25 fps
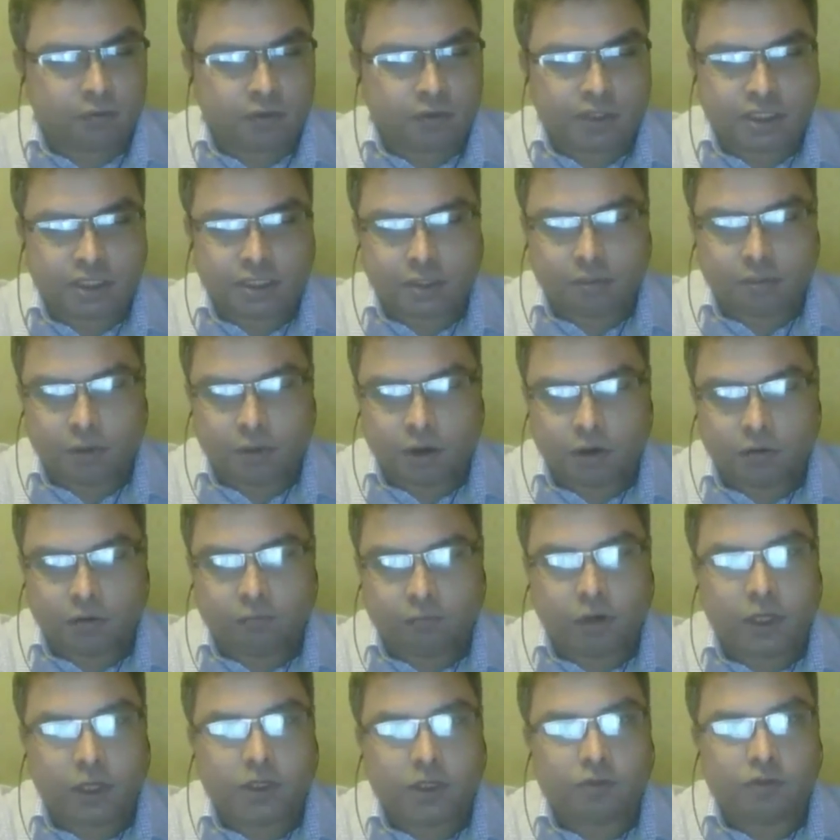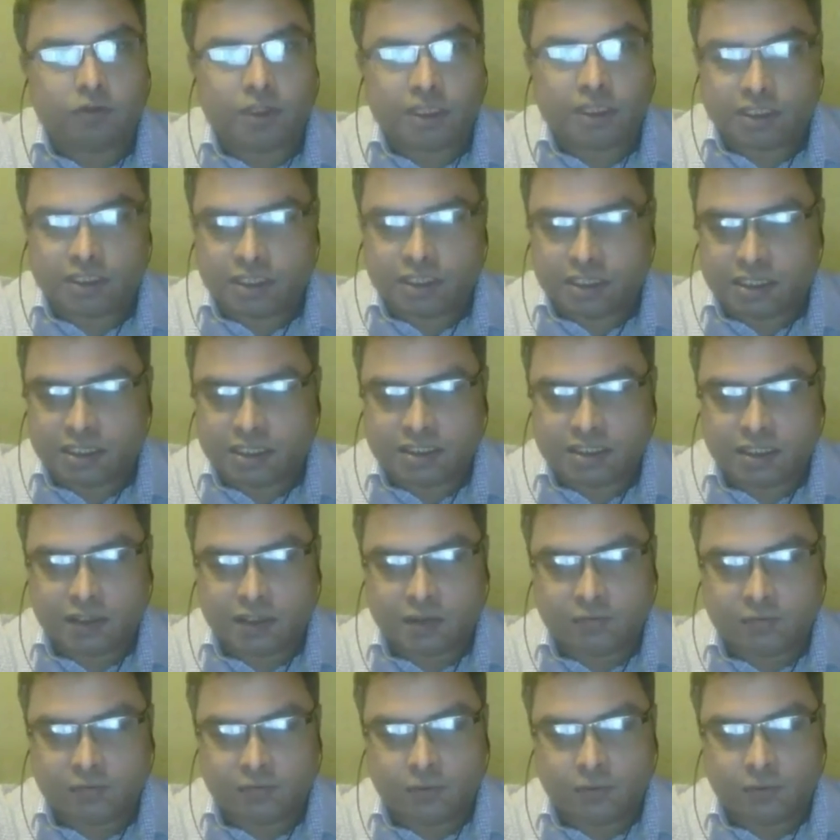which is about 120 days,
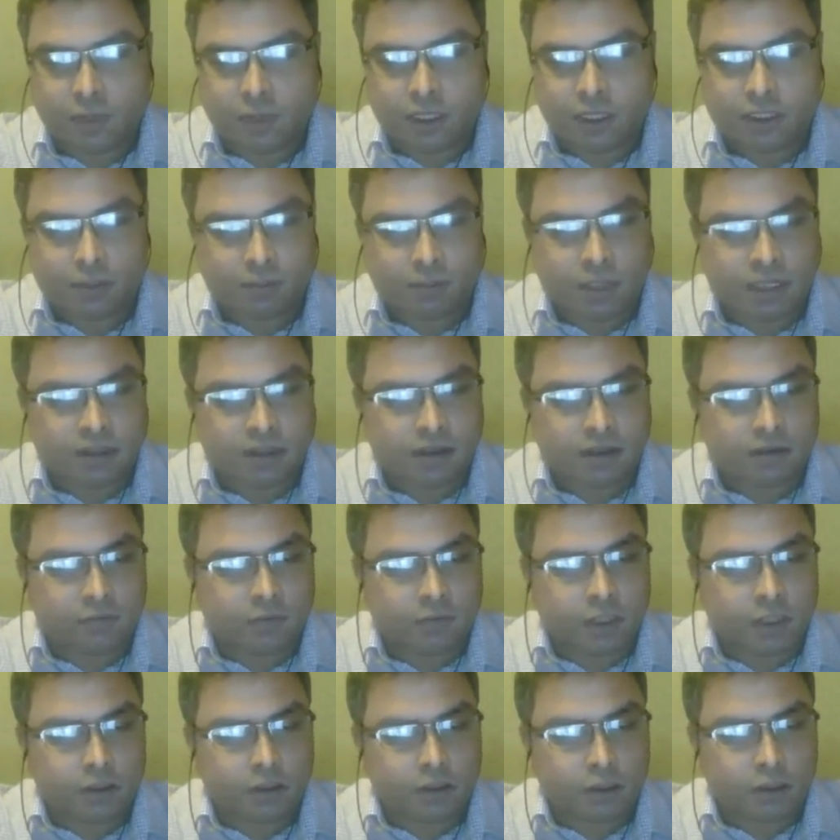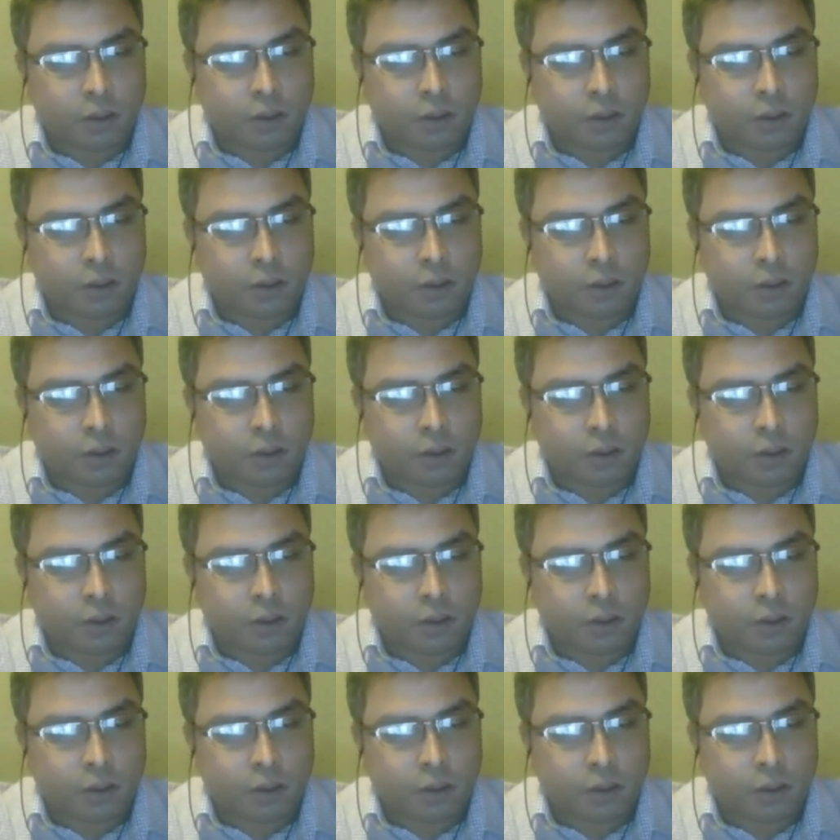and if we multiply that with